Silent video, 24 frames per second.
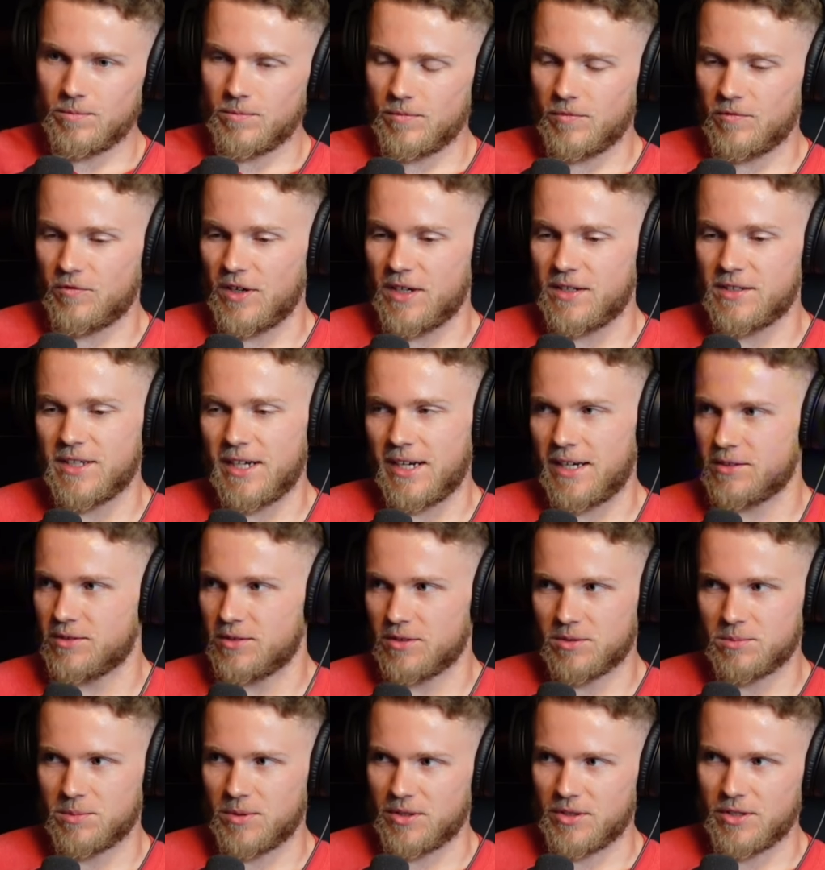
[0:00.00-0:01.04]

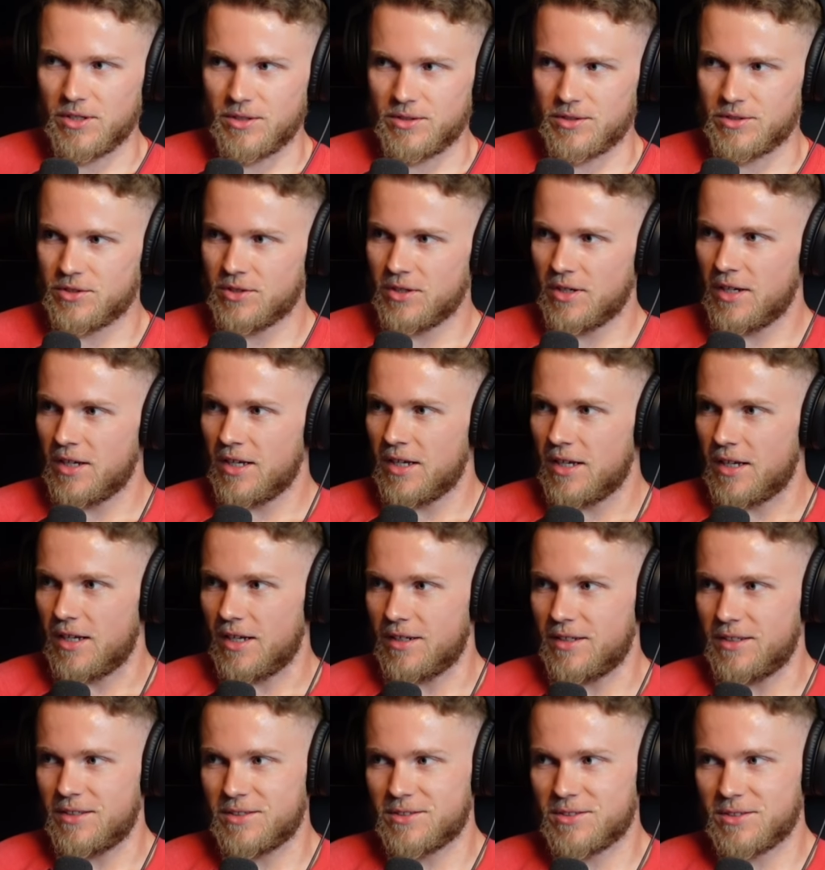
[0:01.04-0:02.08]
fantastic sprint coach,
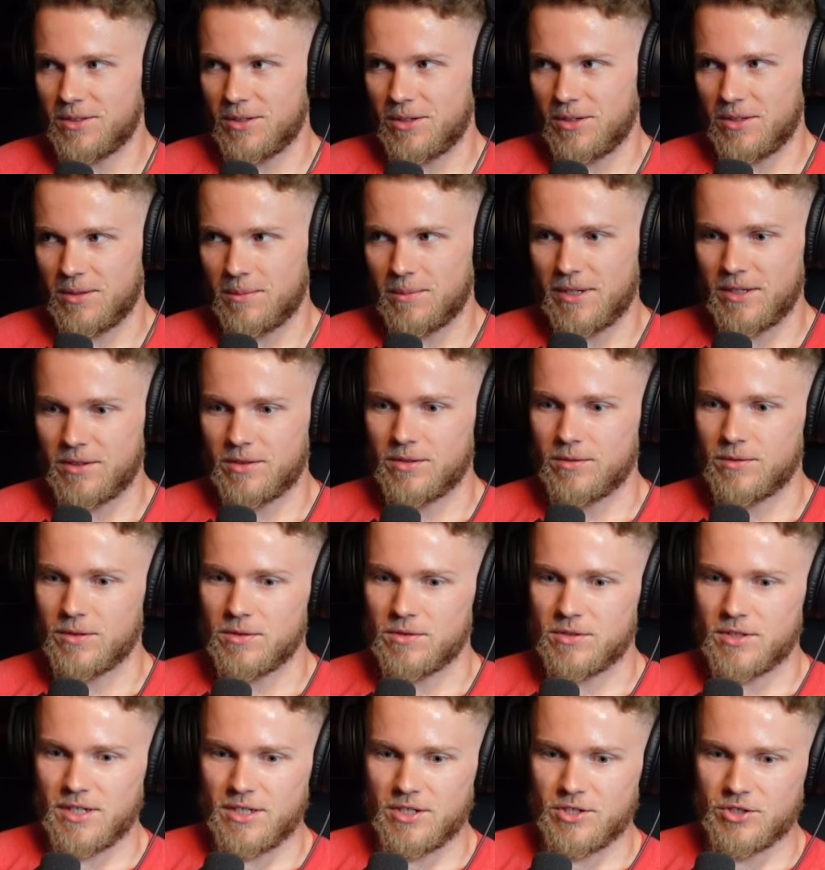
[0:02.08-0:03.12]
and he's all about the
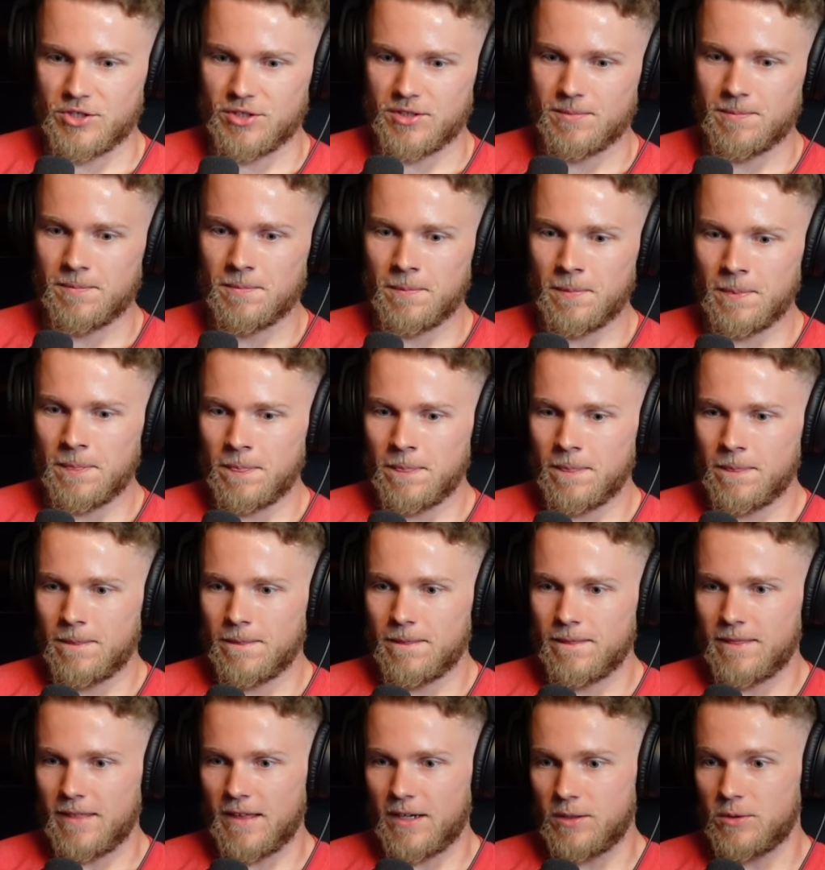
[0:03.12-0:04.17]
rotation
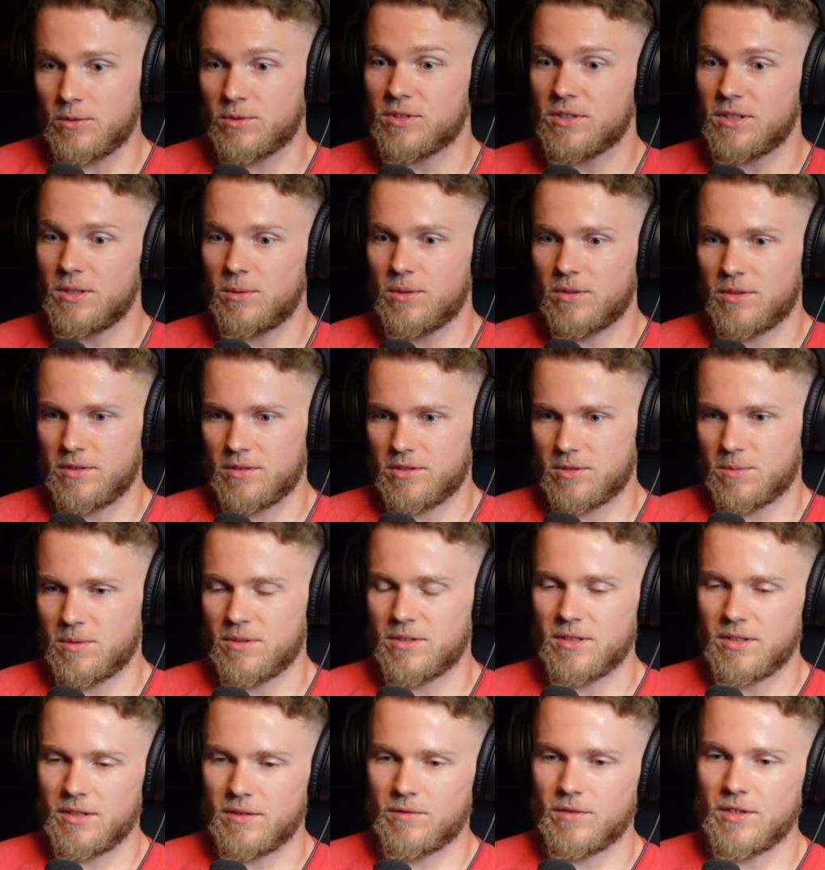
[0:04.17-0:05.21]
that you see within
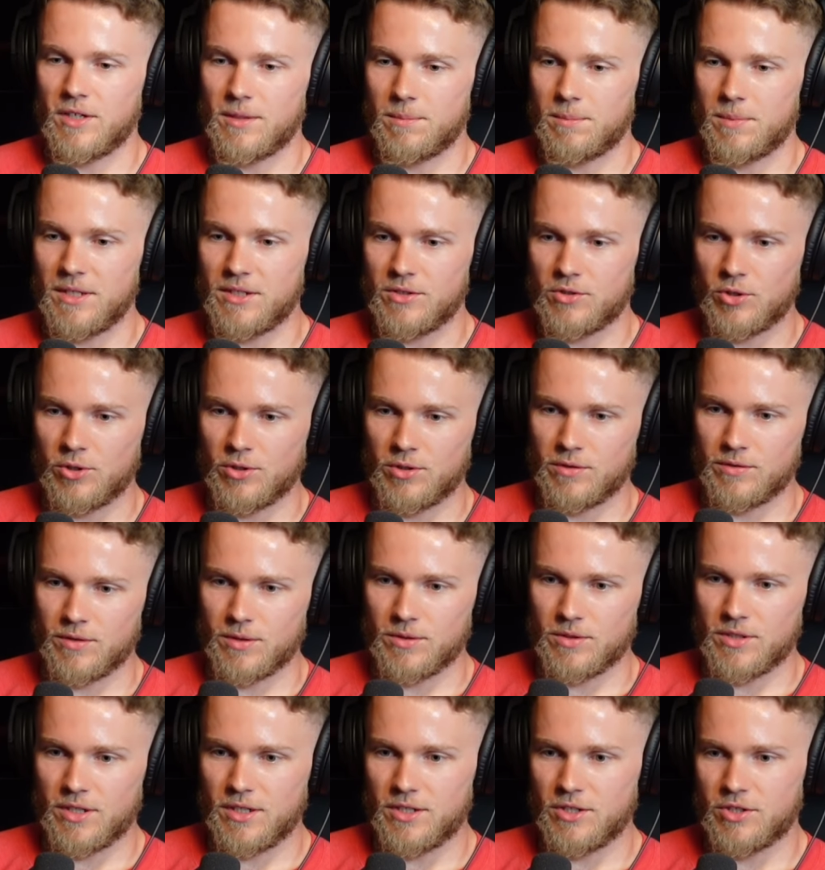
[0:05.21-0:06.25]
sprinting, of hip internal
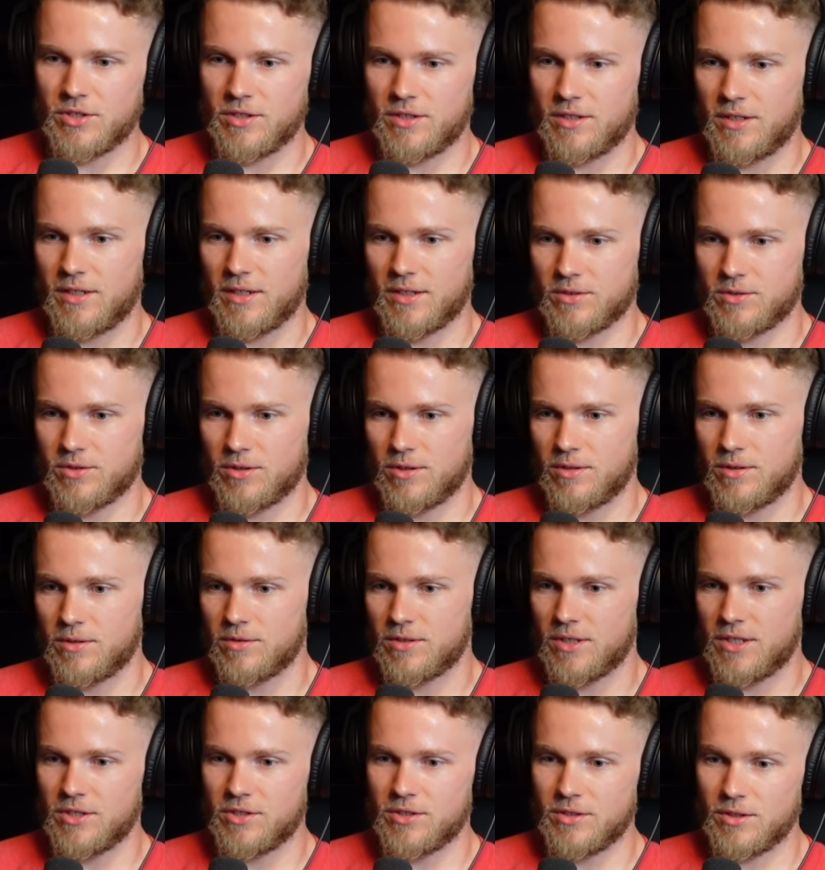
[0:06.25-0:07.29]
rotation and external
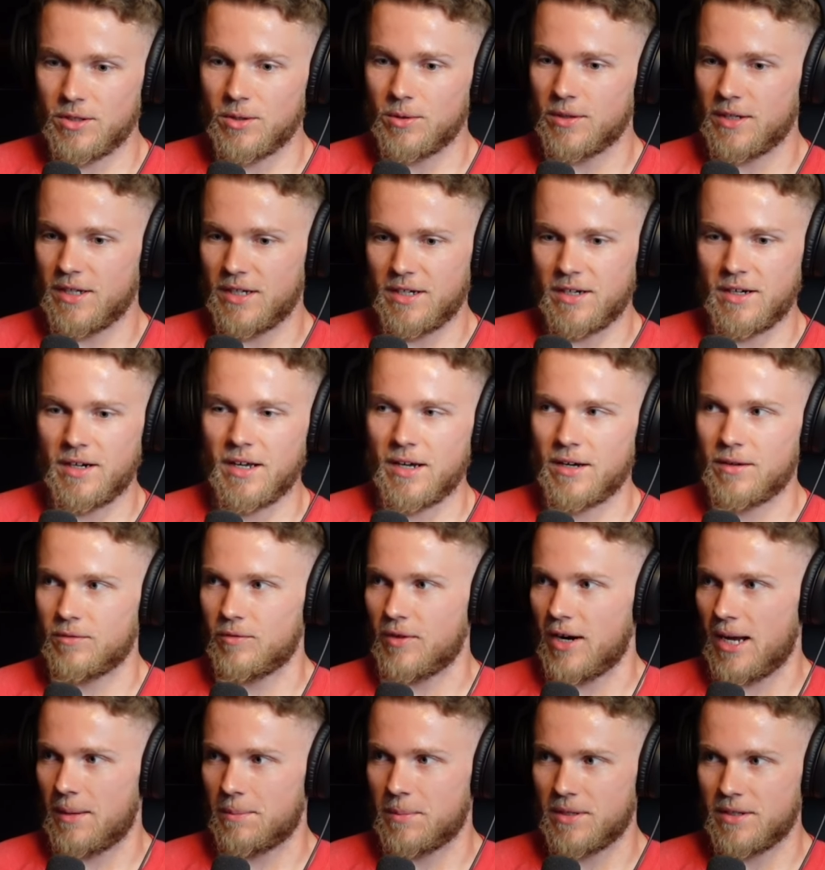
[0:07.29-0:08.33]
rotation, going in and out
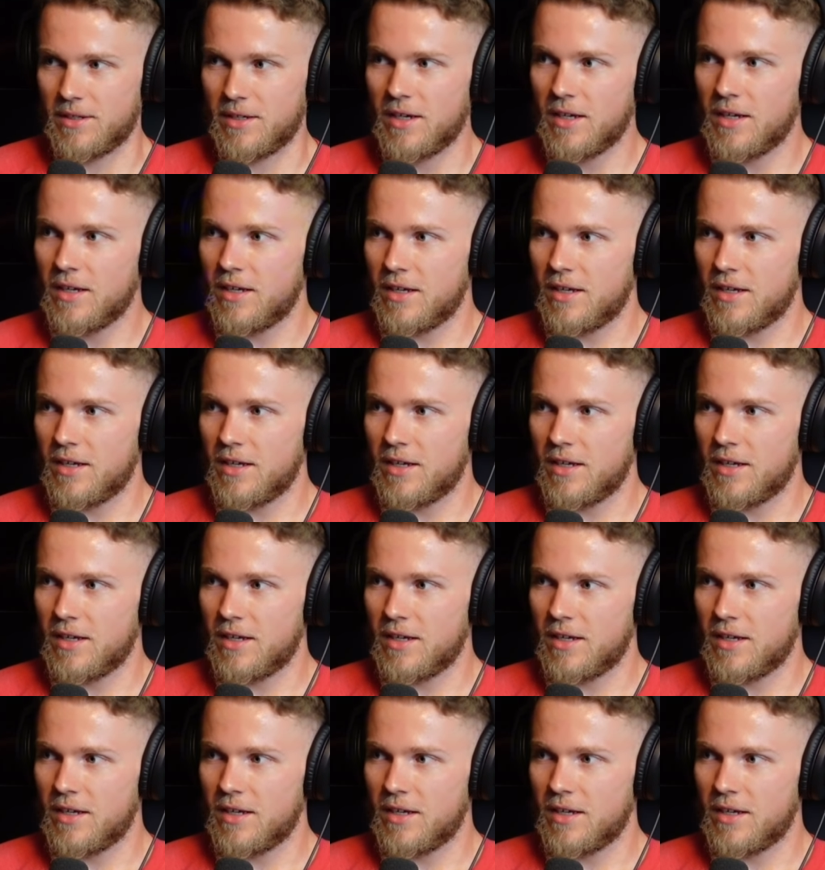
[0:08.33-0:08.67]
rapid.